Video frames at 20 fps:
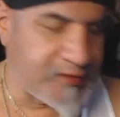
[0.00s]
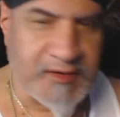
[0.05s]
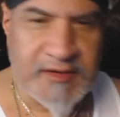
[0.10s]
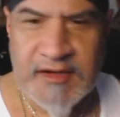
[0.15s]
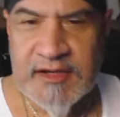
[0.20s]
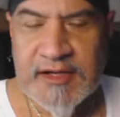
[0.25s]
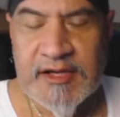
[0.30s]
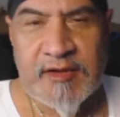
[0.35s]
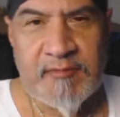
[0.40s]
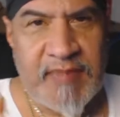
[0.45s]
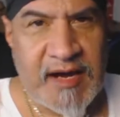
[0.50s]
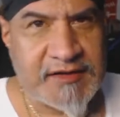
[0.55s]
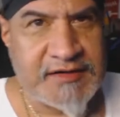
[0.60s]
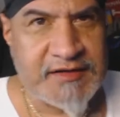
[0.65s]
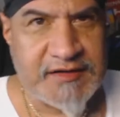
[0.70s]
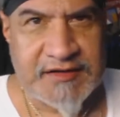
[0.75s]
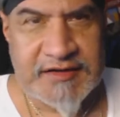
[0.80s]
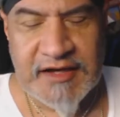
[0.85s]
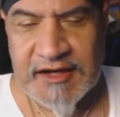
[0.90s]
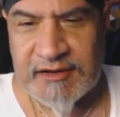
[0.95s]
But back
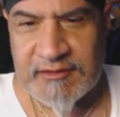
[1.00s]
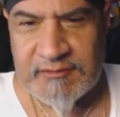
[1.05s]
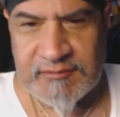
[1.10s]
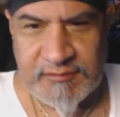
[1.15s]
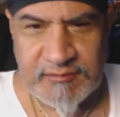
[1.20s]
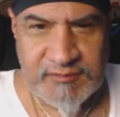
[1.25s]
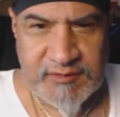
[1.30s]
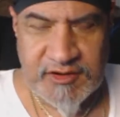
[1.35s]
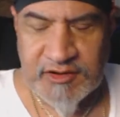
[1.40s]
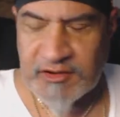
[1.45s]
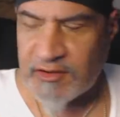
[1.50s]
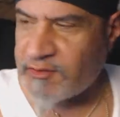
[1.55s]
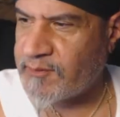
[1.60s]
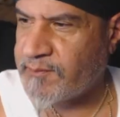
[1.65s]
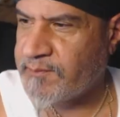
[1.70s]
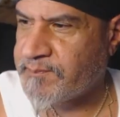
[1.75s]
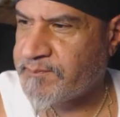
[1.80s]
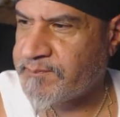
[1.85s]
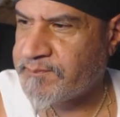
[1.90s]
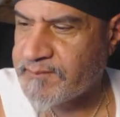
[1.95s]
in the day, you
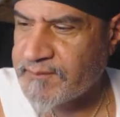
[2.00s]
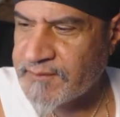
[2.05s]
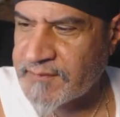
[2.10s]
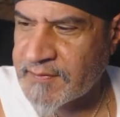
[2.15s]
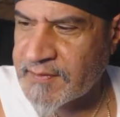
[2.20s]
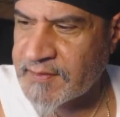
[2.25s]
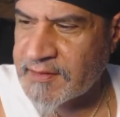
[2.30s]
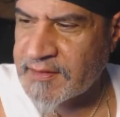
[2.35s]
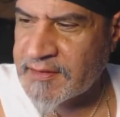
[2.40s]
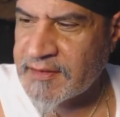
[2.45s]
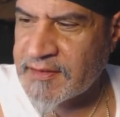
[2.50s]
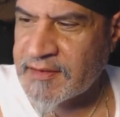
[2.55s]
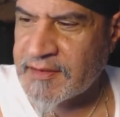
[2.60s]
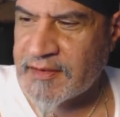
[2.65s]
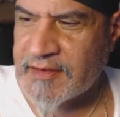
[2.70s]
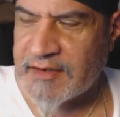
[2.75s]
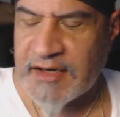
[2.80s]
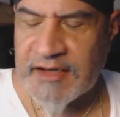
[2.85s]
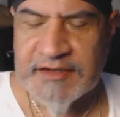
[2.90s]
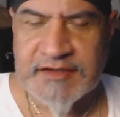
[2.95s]
know,
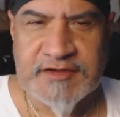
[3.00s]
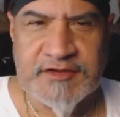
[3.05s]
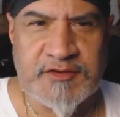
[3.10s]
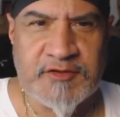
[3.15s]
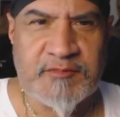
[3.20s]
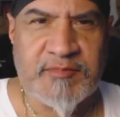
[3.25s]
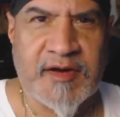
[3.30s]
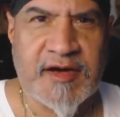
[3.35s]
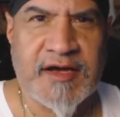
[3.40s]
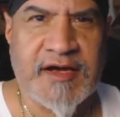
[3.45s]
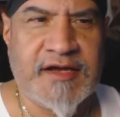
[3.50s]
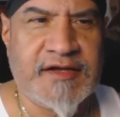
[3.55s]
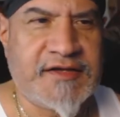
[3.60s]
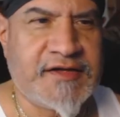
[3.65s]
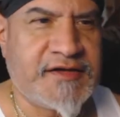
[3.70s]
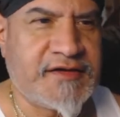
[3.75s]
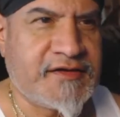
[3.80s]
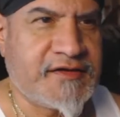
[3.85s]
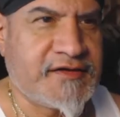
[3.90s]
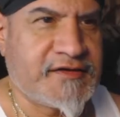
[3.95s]
I had to do it by hand
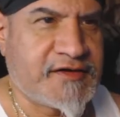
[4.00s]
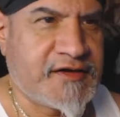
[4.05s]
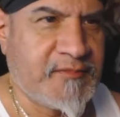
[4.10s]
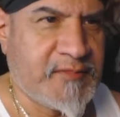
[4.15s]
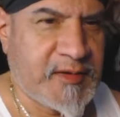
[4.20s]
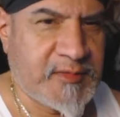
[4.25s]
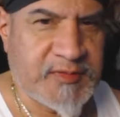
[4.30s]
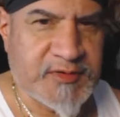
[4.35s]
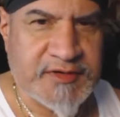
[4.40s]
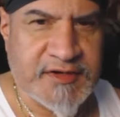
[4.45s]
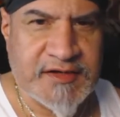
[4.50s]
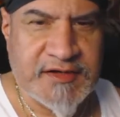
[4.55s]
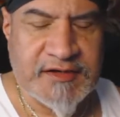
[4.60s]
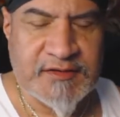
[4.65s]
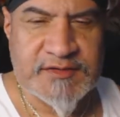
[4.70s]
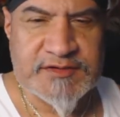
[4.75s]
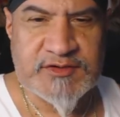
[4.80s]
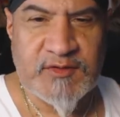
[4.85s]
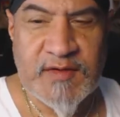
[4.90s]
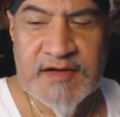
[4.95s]
and come up with it. And
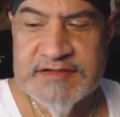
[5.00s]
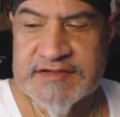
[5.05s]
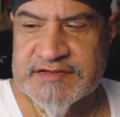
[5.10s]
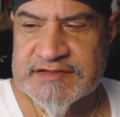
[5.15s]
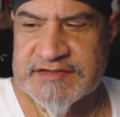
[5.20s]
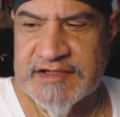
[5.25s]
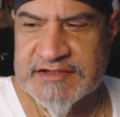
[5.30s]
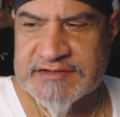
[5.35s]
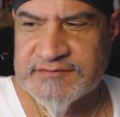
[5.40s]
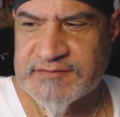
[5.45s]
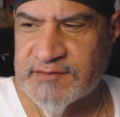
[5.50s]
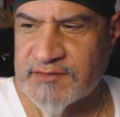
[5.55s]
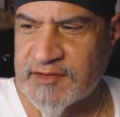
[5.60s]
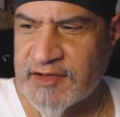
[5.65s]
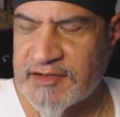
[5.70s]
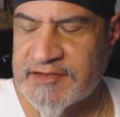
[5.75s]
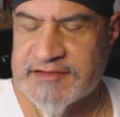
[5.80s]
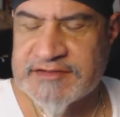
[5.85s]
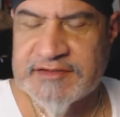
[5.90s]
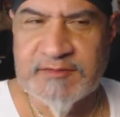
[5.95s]
it was quite successful.
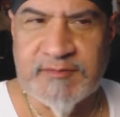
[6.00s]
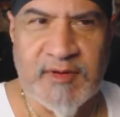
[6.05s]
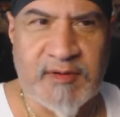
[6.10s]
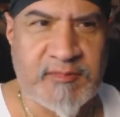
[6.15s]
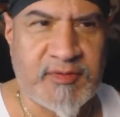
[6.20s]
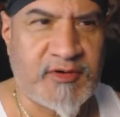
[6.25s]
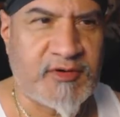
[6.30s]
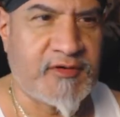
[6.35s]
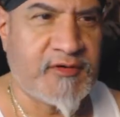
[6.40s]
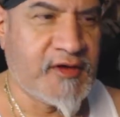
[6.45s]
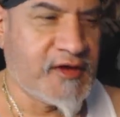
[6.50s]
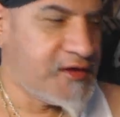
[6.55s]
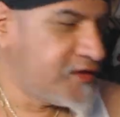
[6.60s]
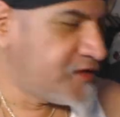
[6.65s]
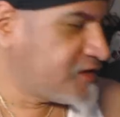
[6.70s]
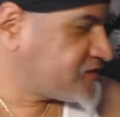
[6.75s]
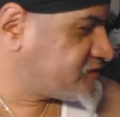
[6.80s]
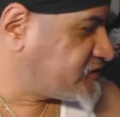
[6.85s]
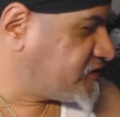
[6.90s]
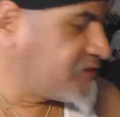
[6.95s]
And I used to remember
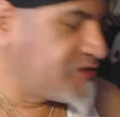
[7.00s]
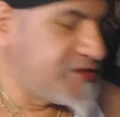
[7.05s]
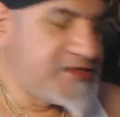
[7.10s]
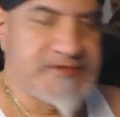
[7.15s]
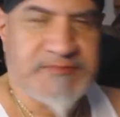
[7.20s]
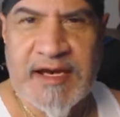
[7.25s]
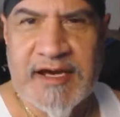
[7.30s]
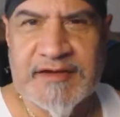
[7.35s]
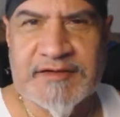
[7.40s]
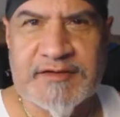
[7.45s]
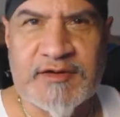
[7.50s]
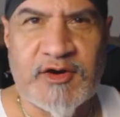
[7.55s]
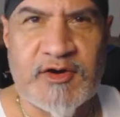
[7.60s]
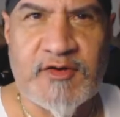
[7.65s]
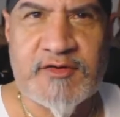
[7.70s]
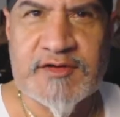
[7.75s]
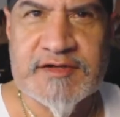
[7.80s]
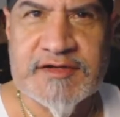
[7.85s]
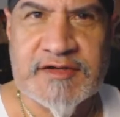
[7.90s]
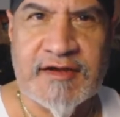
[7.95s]
some of these band
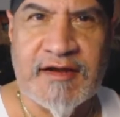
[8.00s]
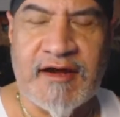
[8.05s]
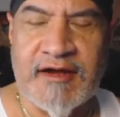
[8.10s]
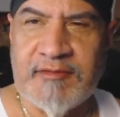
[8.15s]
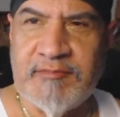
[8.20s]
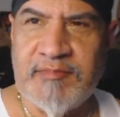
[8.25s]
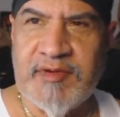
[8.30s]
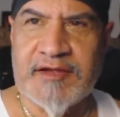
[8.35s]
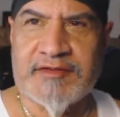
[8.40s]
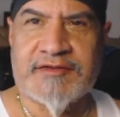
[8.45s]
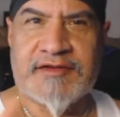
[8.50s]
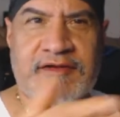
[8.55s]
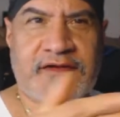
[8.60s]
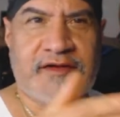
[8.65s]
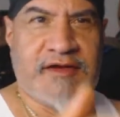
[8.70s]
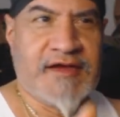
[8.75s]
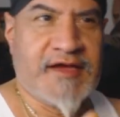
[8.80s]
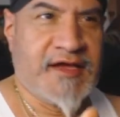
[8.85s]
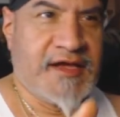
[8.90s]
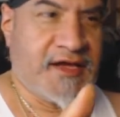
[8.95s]
logos, I'd be at
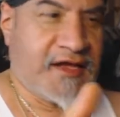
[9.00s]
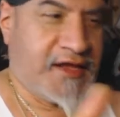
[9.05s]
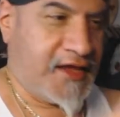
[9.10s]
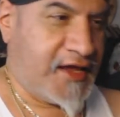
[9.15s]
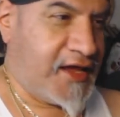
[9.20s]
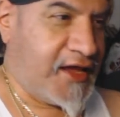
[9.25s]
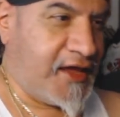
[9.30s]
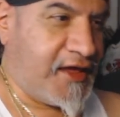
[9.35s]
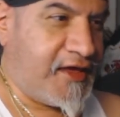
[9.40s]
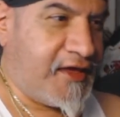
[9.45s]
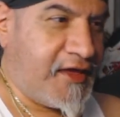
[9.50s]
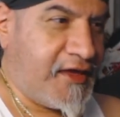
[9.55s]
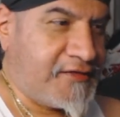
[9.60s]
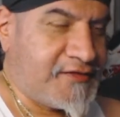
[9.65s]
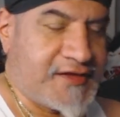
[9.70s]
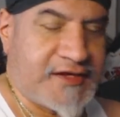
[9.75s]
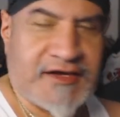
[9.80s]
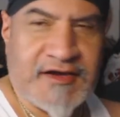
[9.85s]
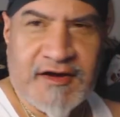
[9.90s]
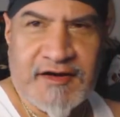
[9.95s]

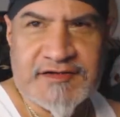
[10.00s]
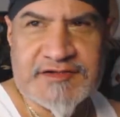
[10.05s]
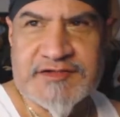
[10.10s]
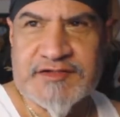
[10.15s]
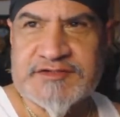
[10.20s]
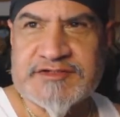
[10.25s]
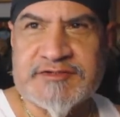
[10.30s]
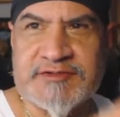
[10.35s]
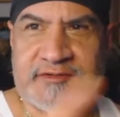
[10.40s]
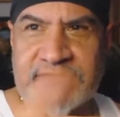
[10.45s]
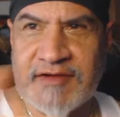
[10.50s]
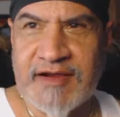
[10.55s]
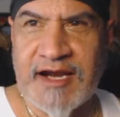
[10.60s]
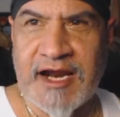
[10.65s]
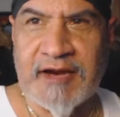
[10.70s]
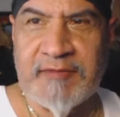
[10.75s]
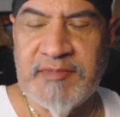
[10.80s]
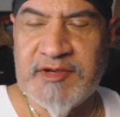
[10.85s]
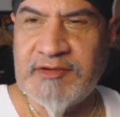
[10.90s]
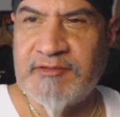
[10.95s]
the concerts and
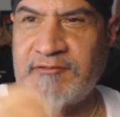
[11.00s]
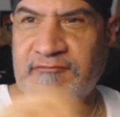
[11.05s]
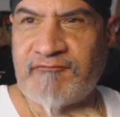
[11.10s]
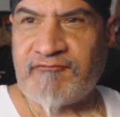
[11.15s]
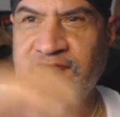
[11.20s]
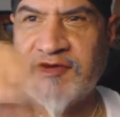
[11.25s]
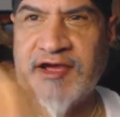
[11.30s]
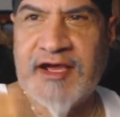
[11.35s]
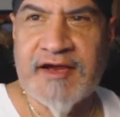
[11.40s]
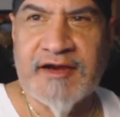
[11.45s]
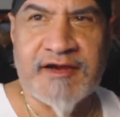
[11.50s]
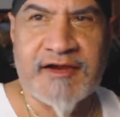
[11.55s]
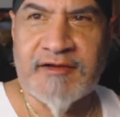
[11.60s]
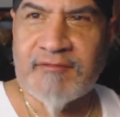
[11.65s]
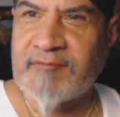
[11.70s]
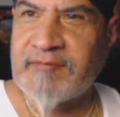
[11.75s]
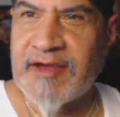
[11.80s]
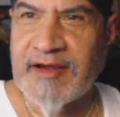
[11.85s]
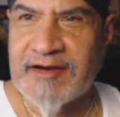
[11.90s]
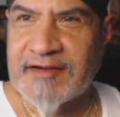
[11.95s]
I'd be freehanding
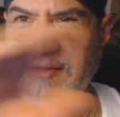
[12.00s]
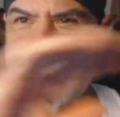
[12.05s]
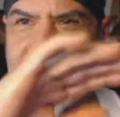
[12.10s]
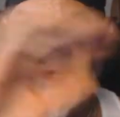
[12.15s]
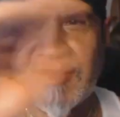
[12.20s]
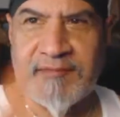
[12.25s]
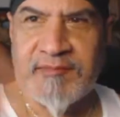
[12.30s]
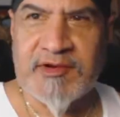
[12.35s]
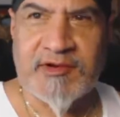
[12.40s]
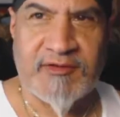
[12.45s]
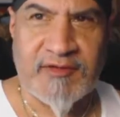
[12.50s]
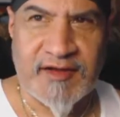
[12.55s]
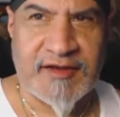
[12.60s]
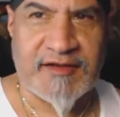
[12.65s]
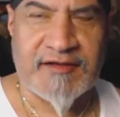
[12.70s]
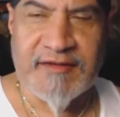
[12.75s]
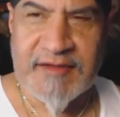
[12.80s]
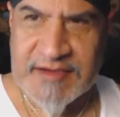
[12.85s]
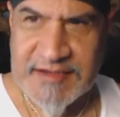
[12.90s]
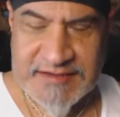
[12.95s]
them at a time, you know, like
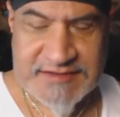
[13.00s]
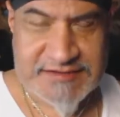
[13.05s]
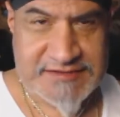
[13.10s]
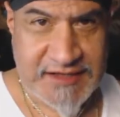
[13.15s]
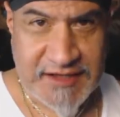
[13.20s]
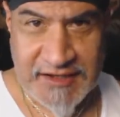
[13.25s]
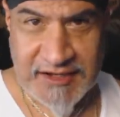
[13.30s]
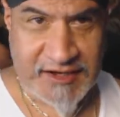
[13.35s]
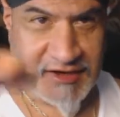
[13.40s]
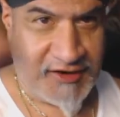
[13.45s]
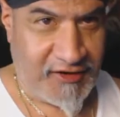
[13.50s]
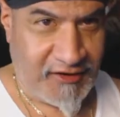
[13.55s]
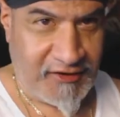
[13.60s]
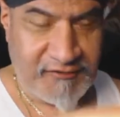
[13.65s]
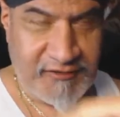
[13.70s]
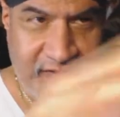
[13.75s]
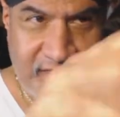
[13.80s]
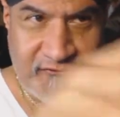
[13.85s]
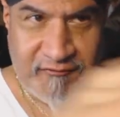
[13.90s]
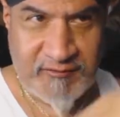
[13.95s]
signing an
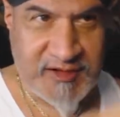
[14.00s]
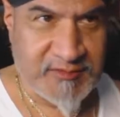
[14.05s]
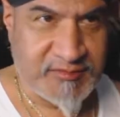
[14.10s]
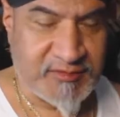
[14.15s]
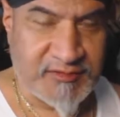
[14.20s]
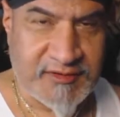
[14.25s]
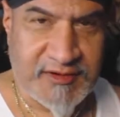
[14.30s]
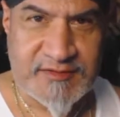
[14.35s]
autograph with people.